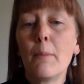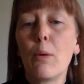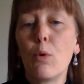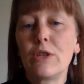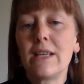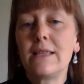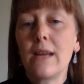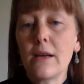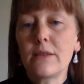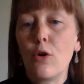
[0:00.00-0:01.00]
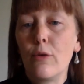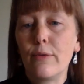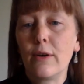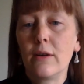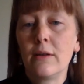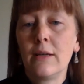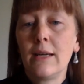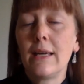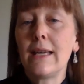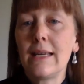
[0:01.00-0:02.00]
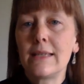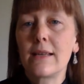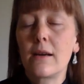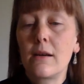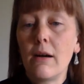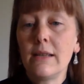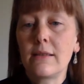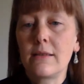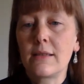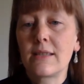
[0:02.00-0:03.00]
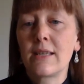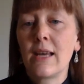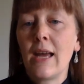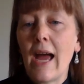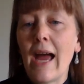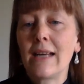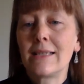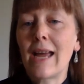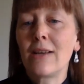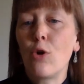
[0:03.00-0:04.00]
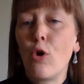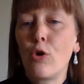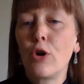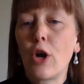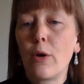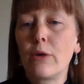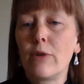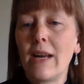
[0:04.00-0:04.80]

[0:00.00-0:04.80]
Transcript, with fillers: But what he does offer is guidance and an ongoing